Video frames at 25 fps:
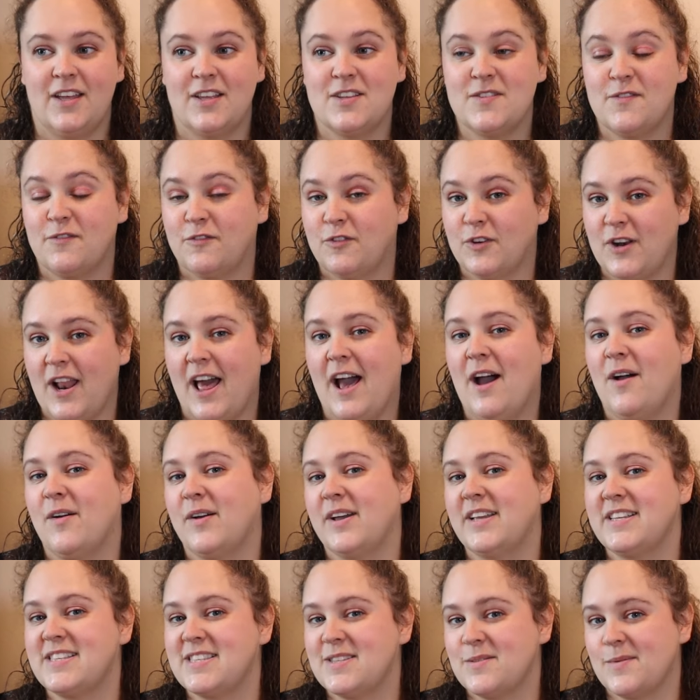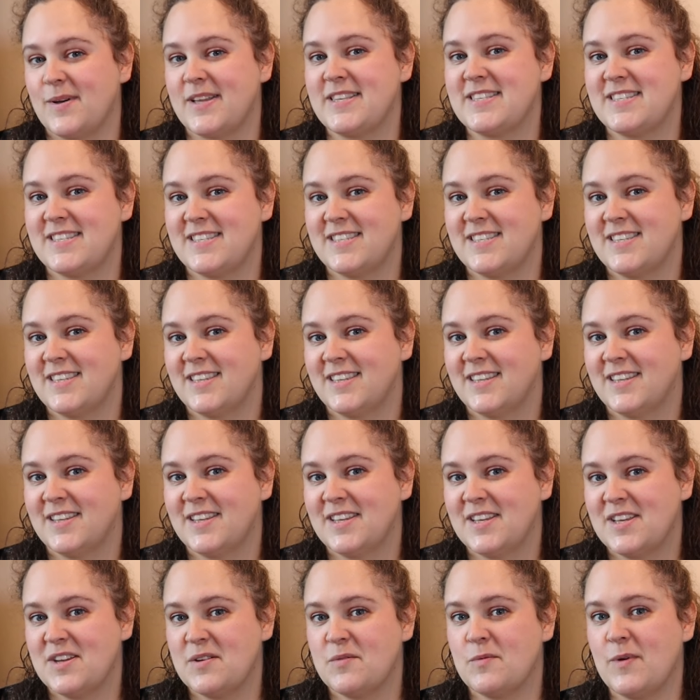For now, it's the
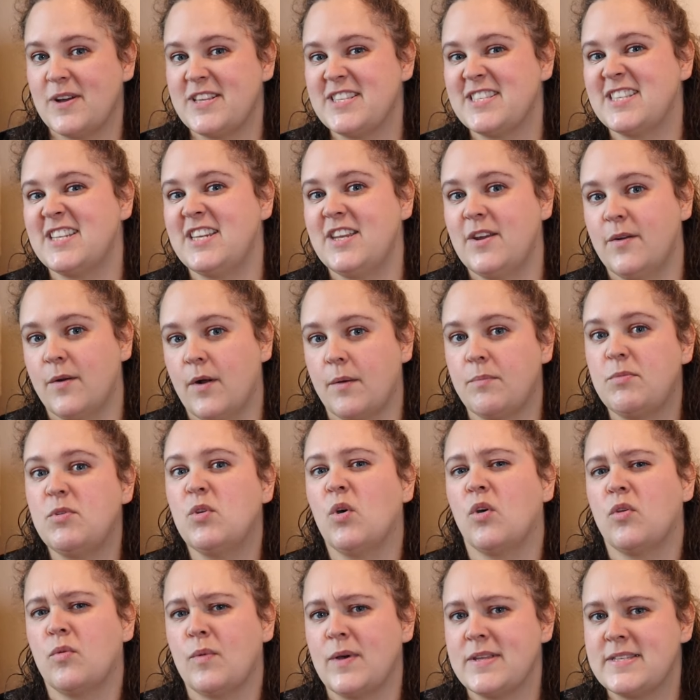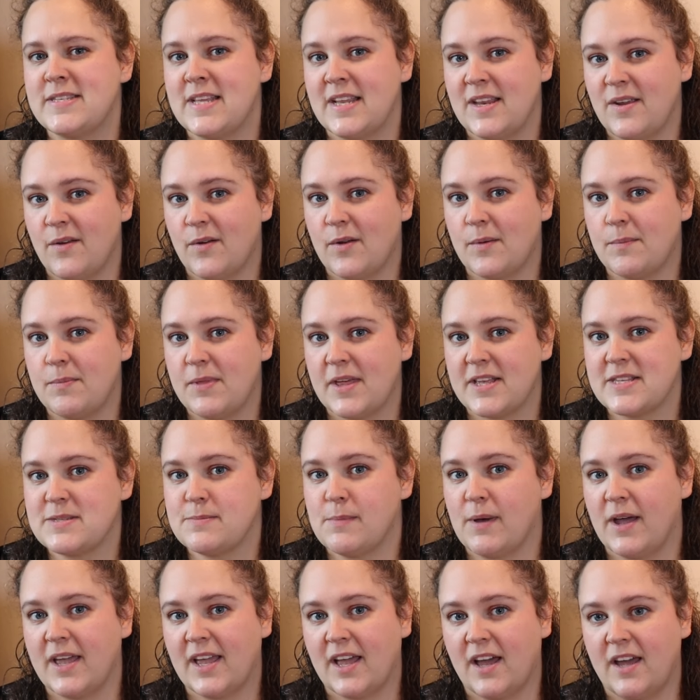Western Europe, Northwestern Europe. That's
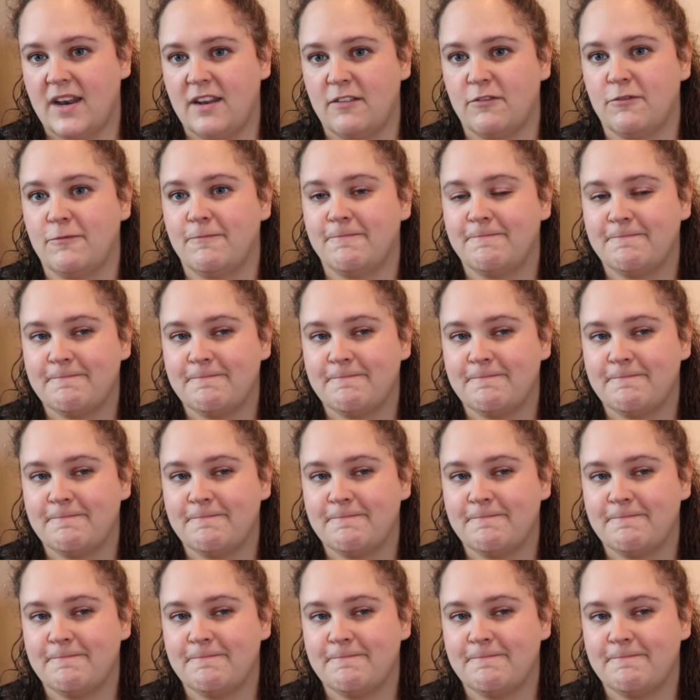my kind of